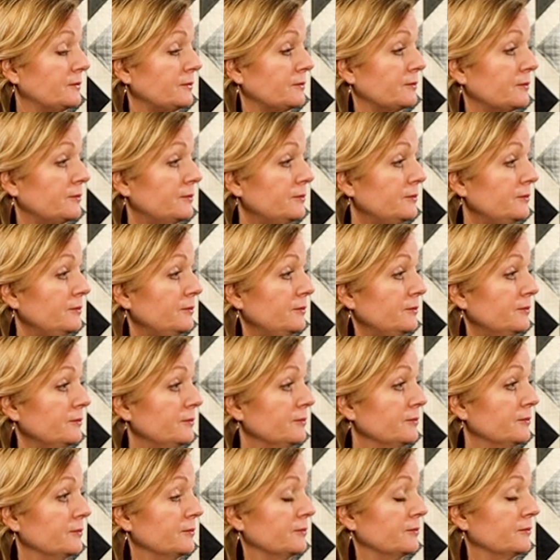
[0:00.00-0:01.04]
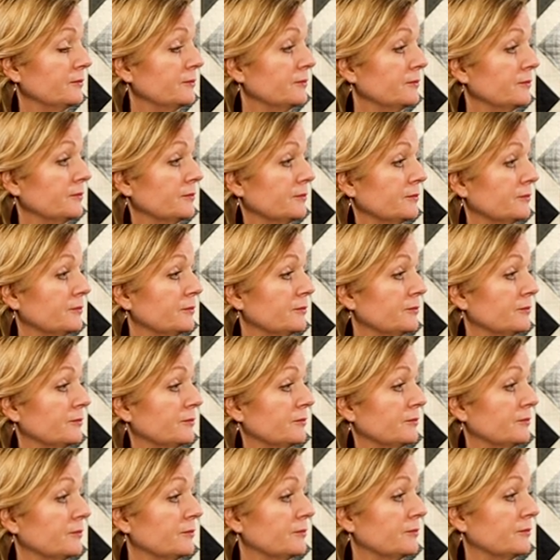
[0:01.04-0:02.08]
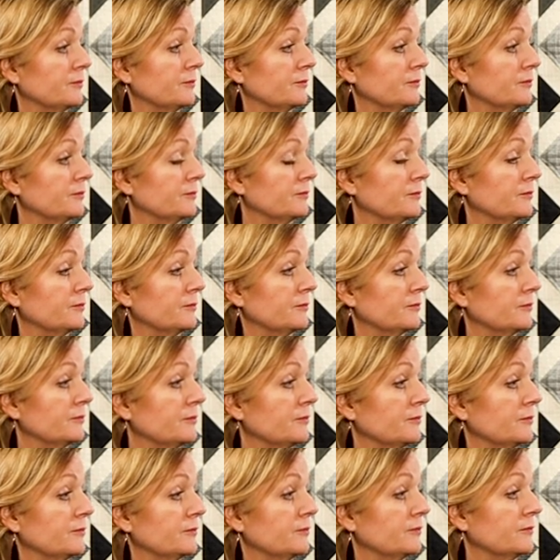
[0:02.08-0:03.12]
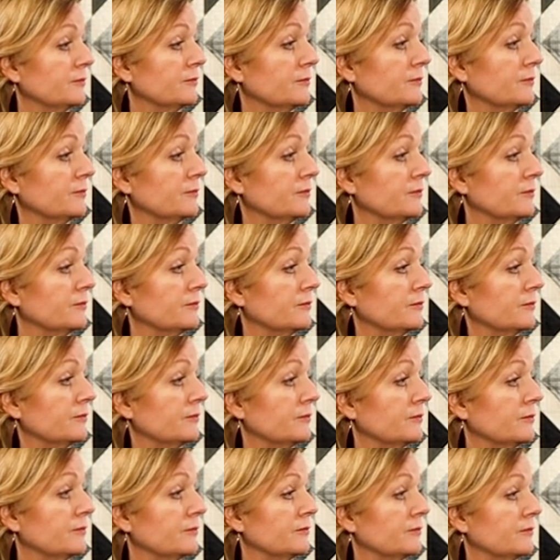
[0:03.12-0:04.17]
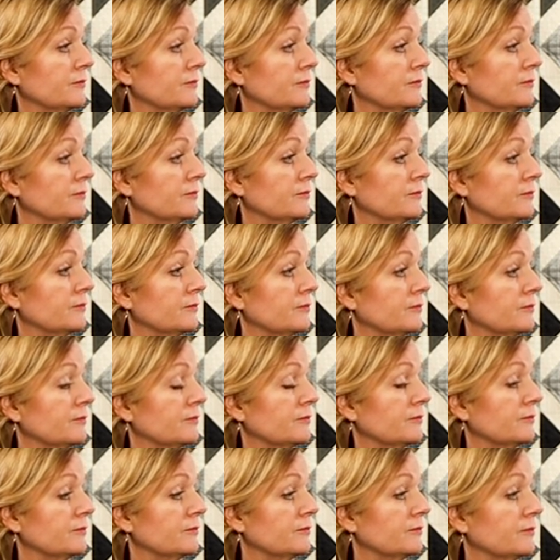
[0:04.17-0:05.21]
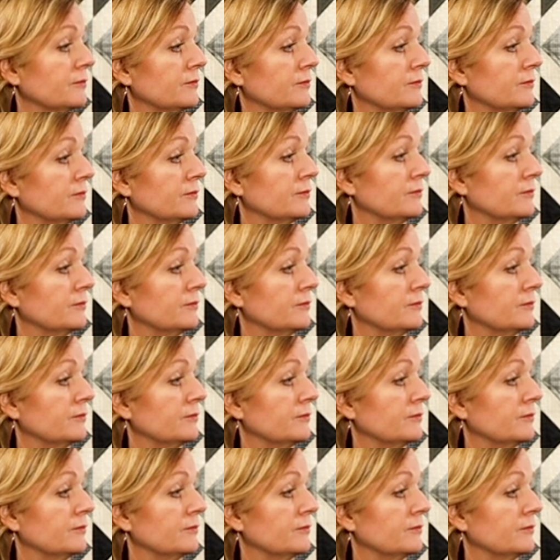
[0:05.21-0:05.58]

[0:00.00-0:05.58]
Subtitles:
[no speech]